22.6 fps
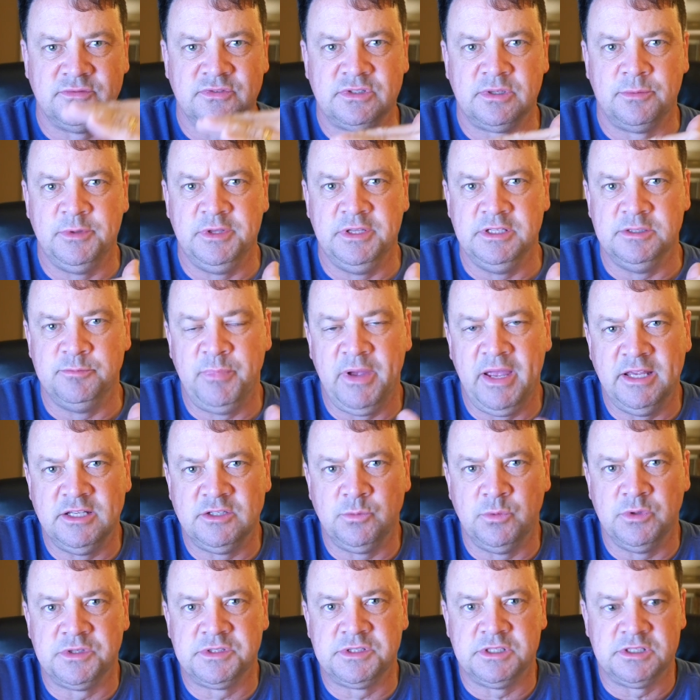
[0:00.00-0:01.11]
some of these baits
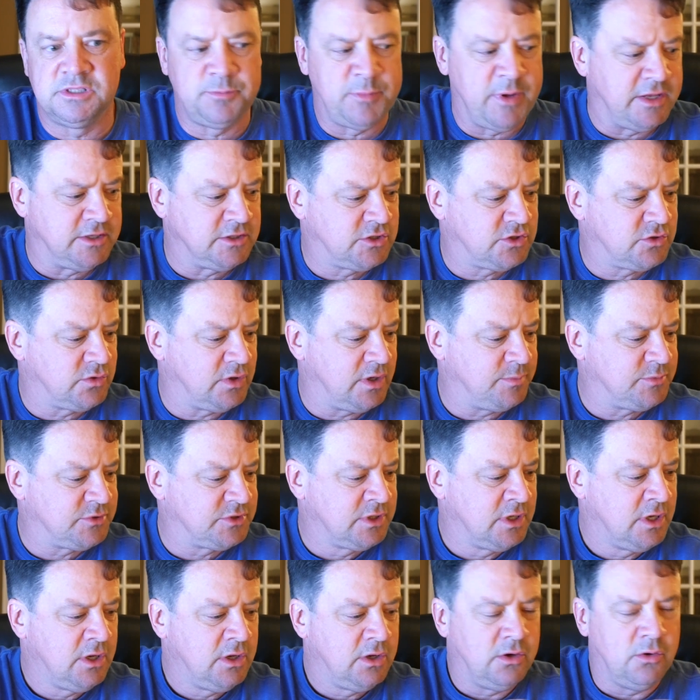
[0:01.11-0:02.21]
with suspend strips
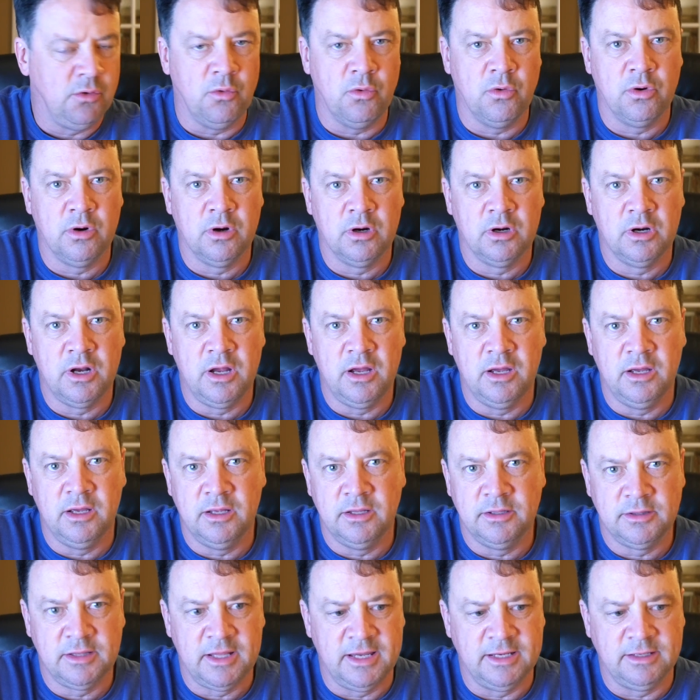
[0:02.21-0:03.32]
or
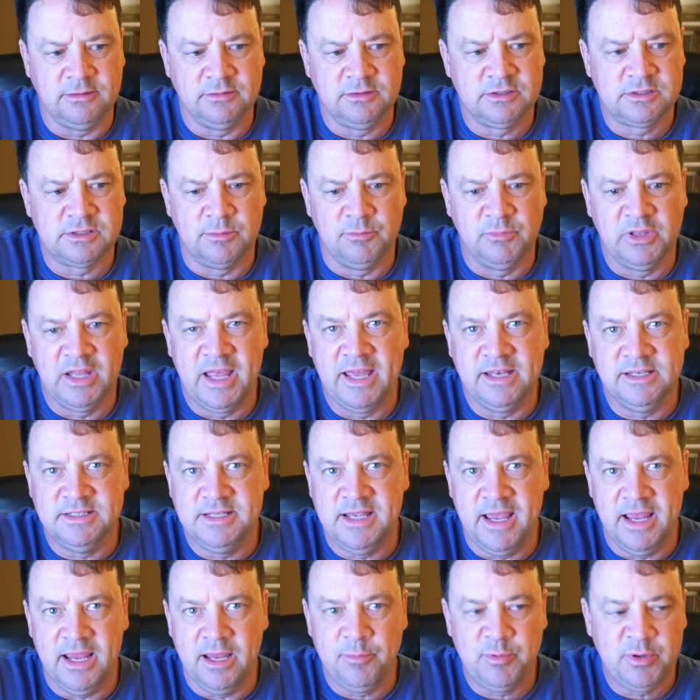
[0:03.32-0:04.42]
like some lead
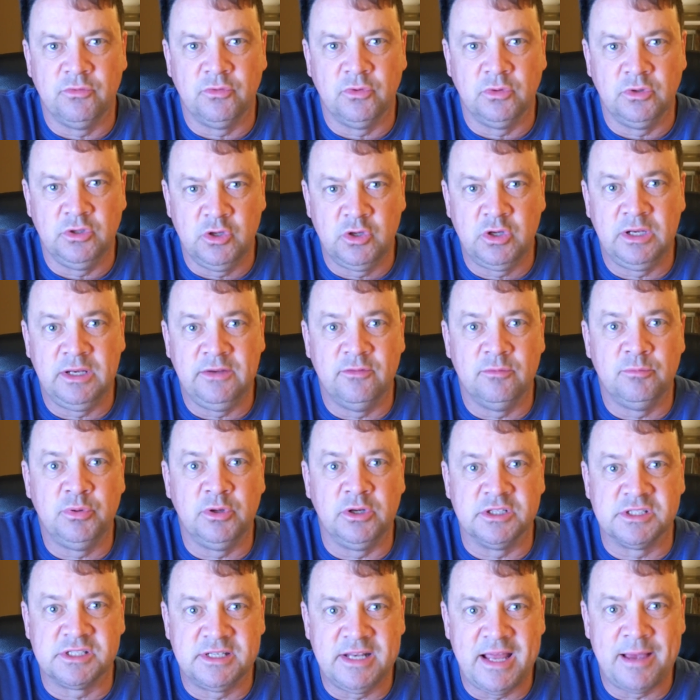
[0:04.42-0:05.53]
tape. You could even put
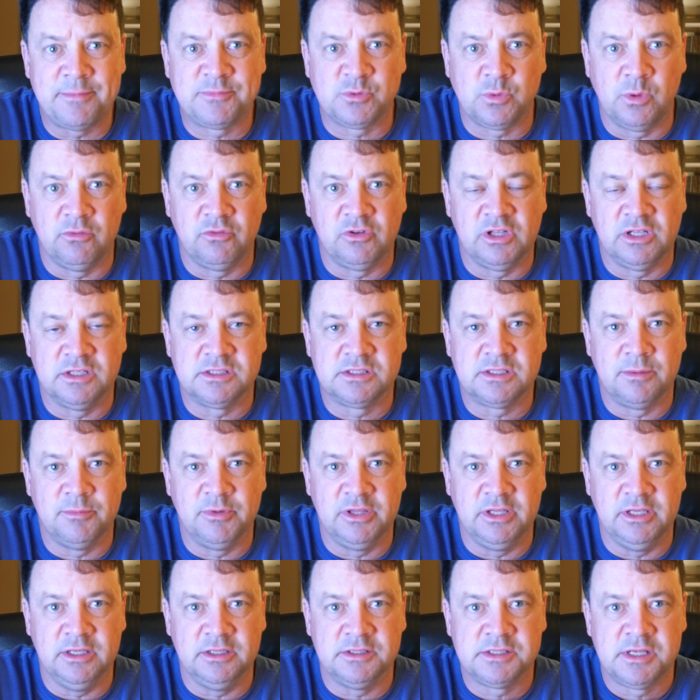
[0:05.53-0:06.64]
a snap swivel on some of
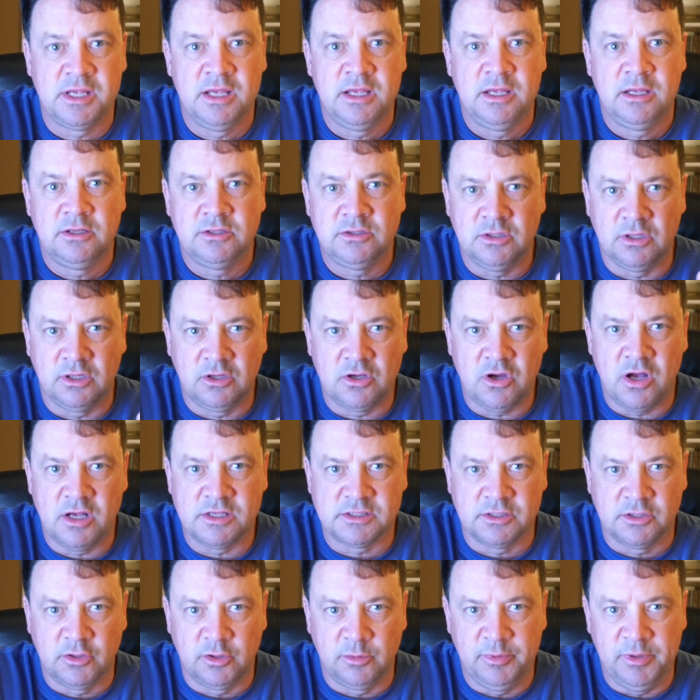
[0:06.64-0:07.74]
these to cause
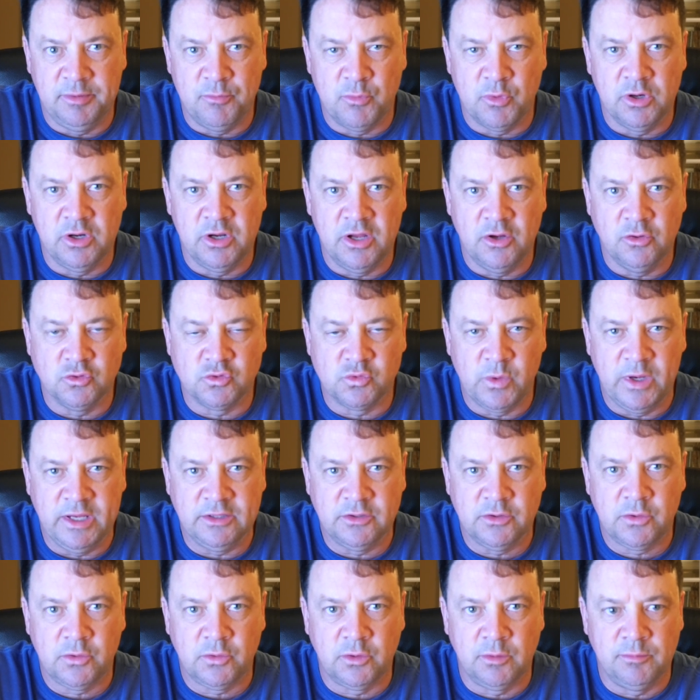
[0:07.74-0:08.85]
a little bit more nose weight
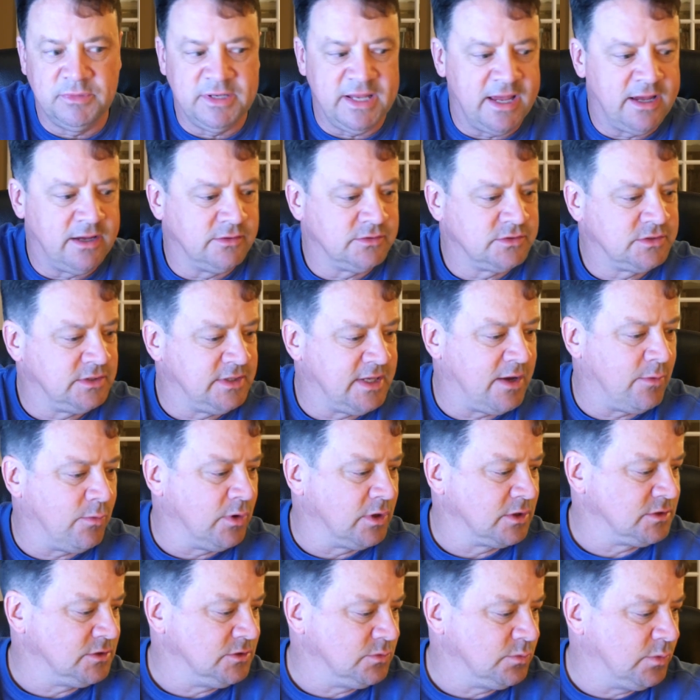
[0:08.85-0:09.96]
to hold them down, so that
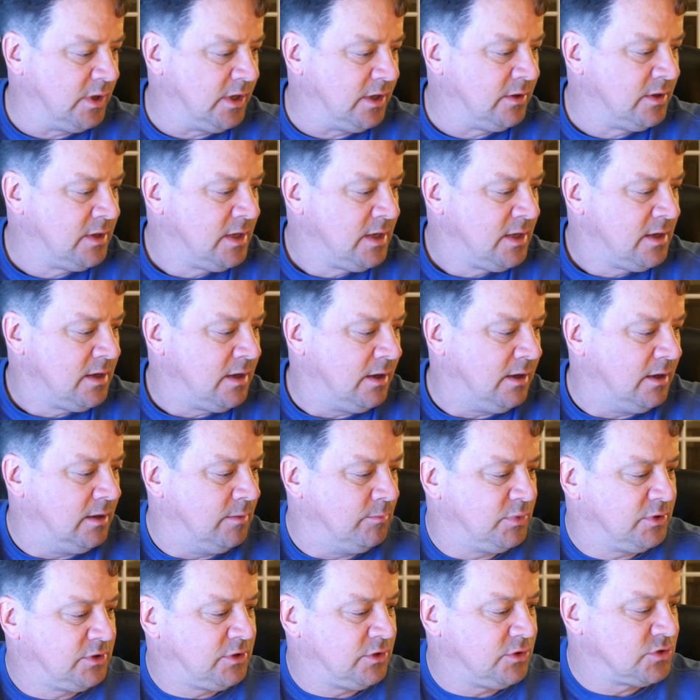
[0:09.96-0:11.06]
works as well.
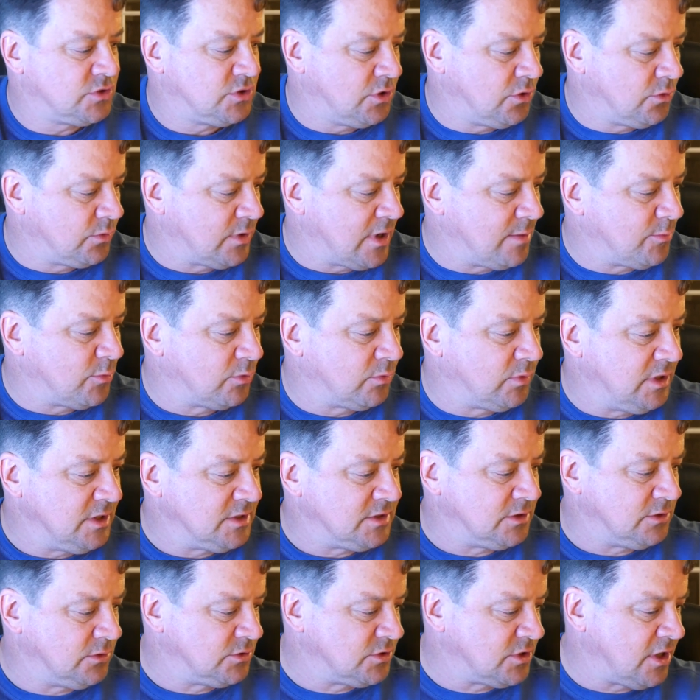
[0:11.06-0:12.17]
But there's no rhyme or
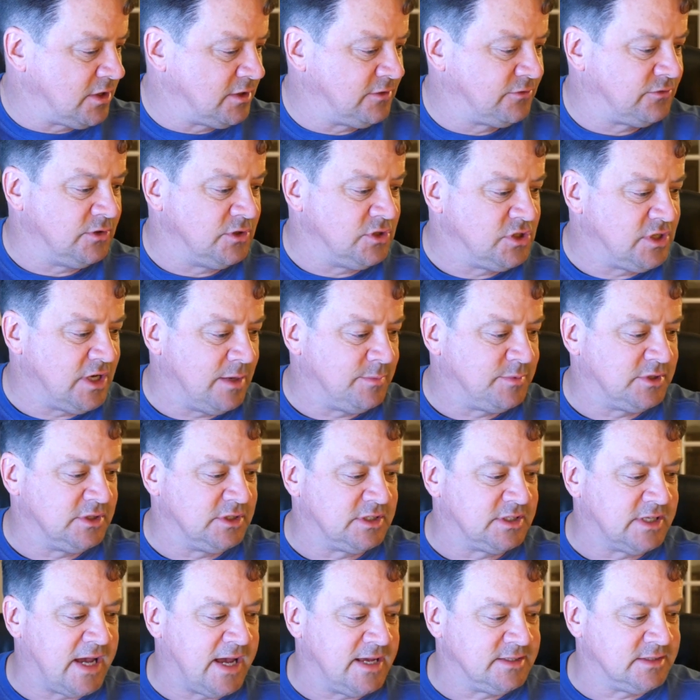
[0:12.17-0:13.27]
reason. There's all different shapes and
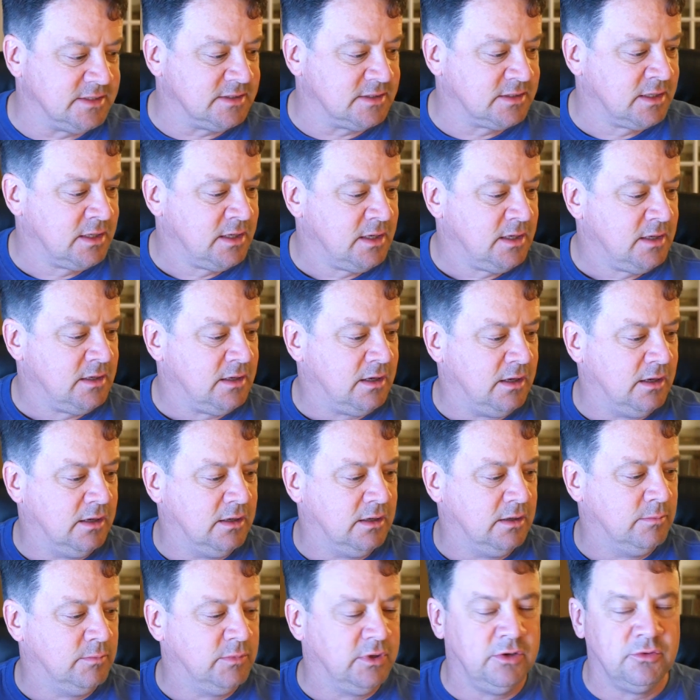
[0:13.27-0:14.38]
sizes.
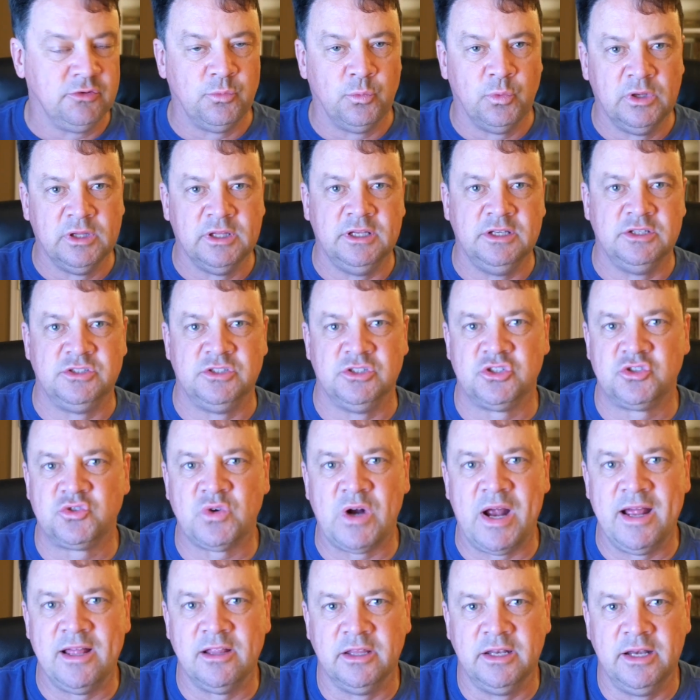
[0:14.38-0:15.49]
It really is just
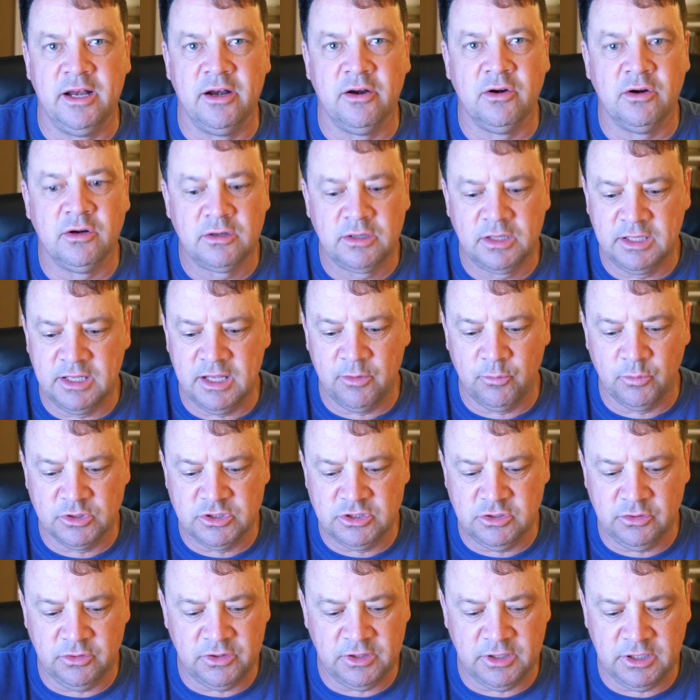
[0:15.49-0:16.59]
trial and error. Get
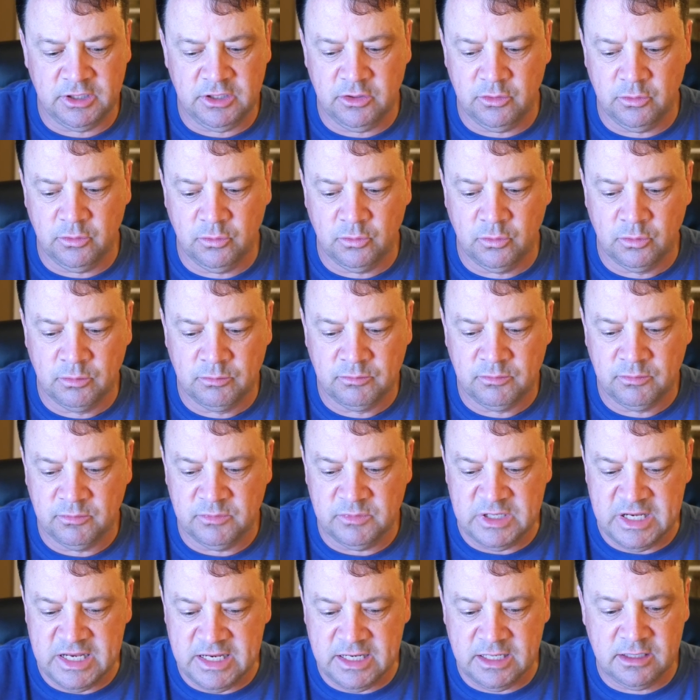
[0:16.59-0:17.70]
what you think you
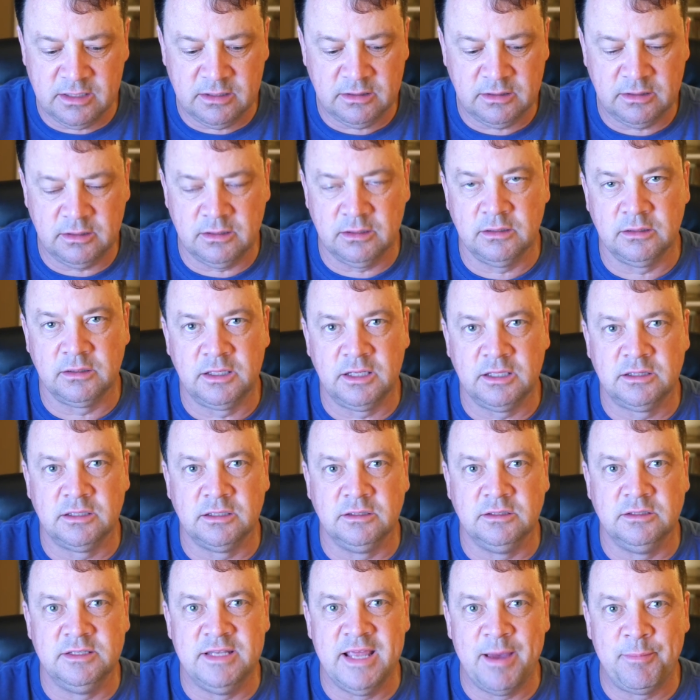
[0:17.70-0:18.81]
need, get the
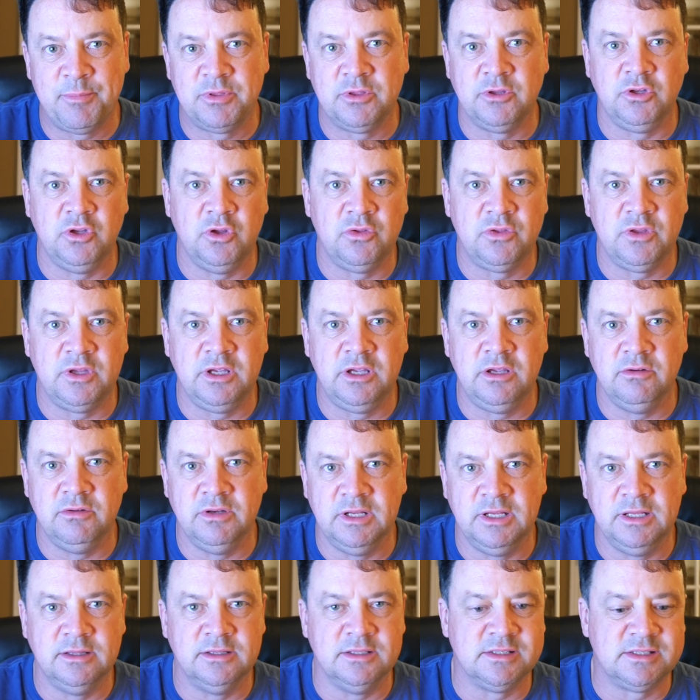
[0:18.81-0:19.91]
depth you think you
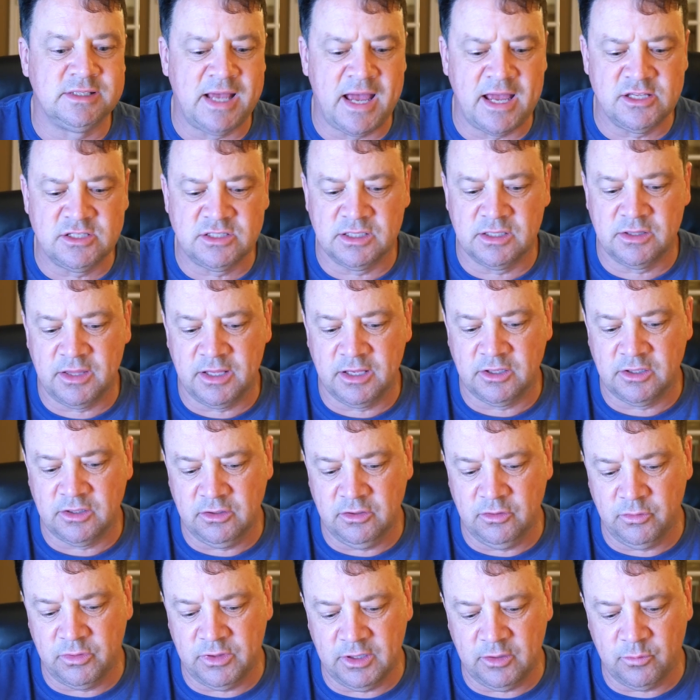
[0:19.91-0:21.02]
need, the size that
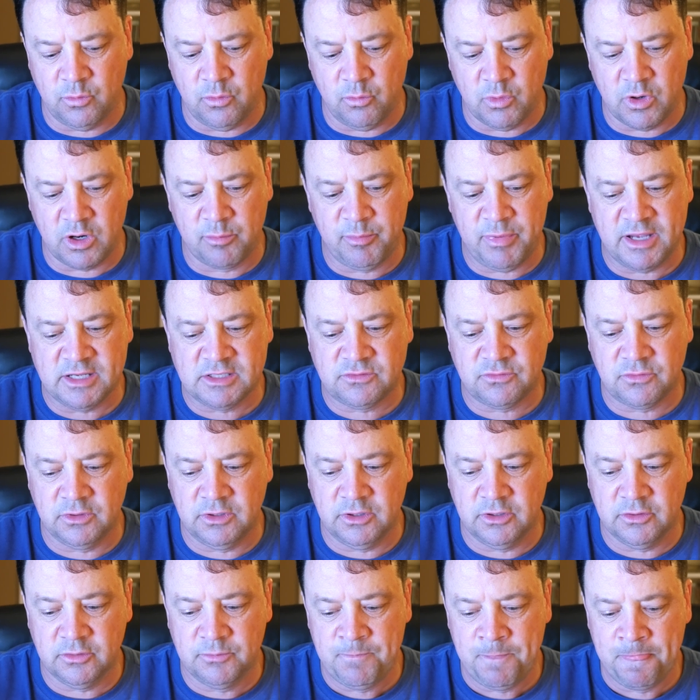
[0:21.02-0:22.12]
you think will work best for
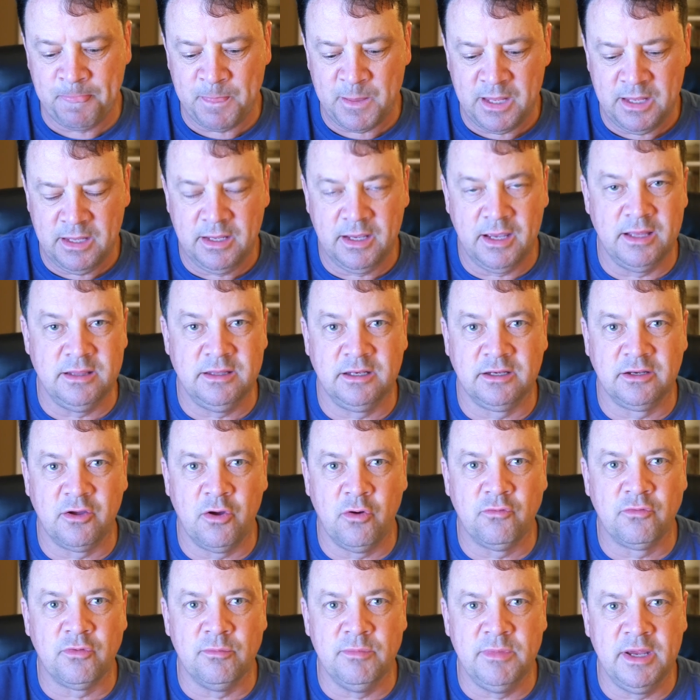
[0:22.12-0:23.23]
you, and then go
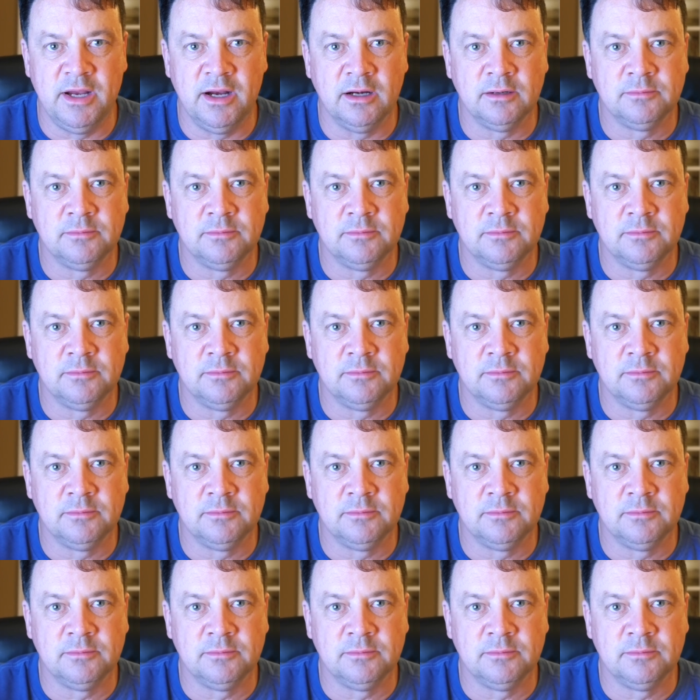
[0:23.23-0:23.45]
from there.